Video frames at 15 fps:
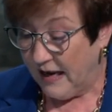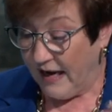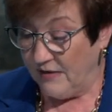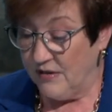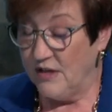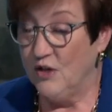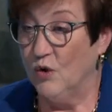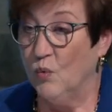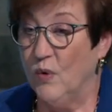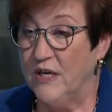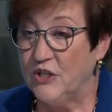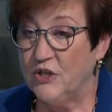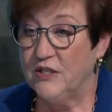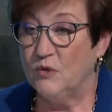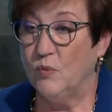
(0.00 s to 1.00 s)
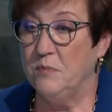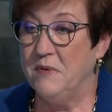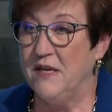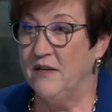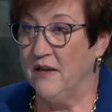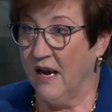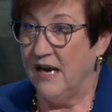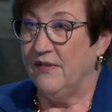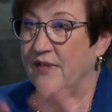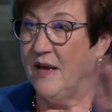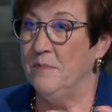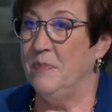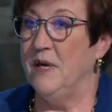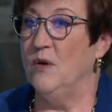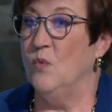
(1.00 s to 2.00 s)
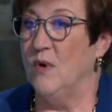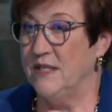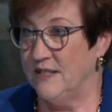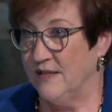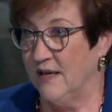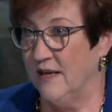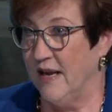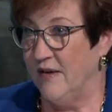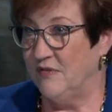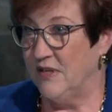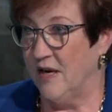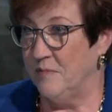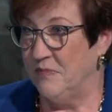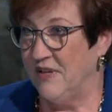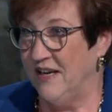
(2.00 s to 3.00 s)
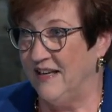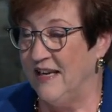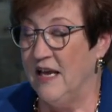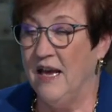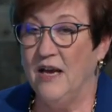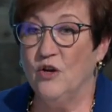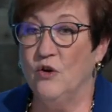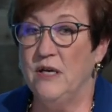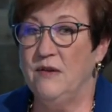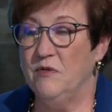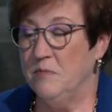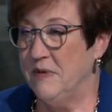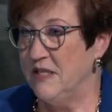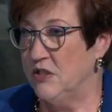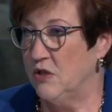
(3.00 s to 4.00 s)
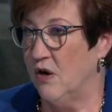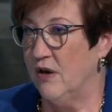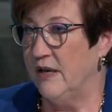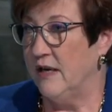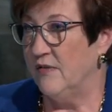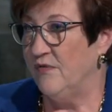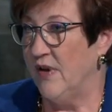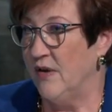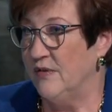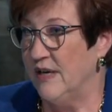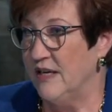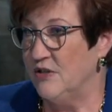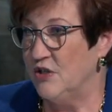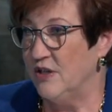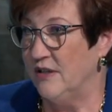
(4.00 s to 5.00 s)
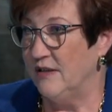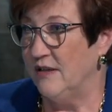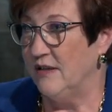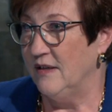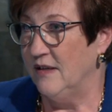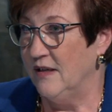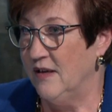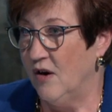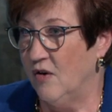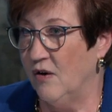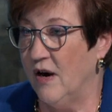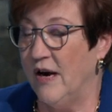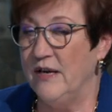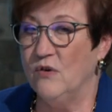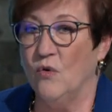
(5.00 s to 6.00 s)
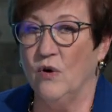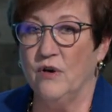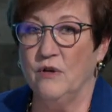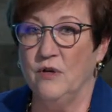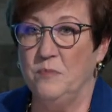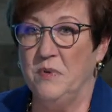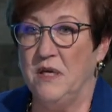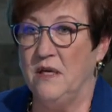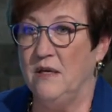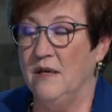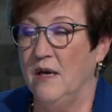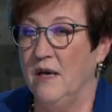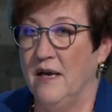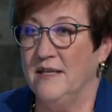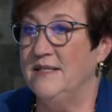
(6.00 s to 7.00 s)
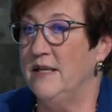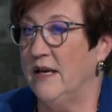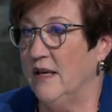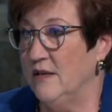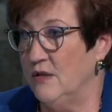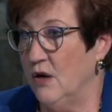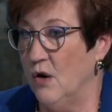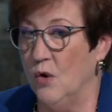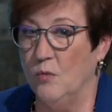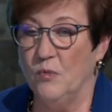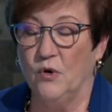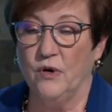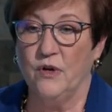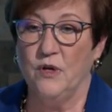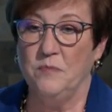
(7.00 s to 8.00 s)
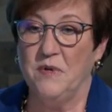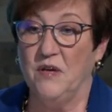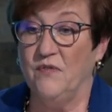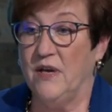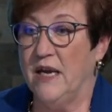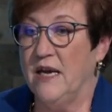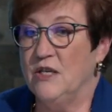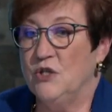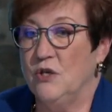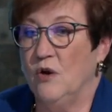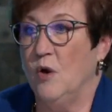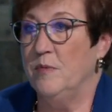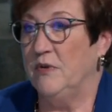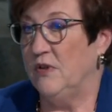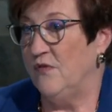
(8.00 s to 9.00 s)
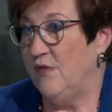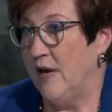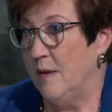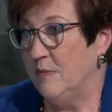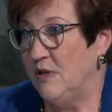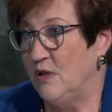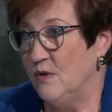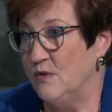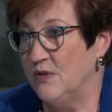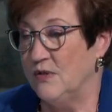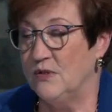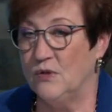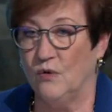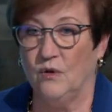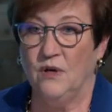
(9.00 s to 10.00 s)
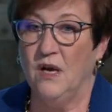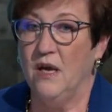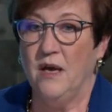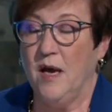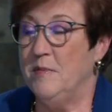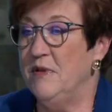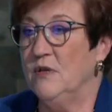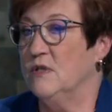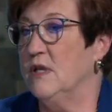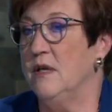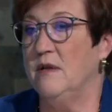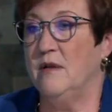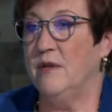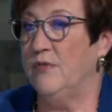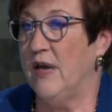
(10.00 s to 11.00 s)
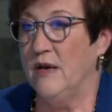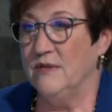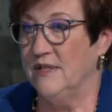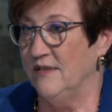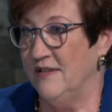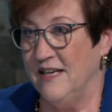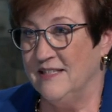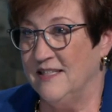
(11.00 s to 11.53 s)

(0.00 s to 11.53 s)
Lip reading: And then your wishes would be kind of that big once-in-a-lifetime thing. Could even be starting a foundation, all right? Or it could be a second home, or it could be a vacation home that the family uses, or, I mean, there's a thousand things.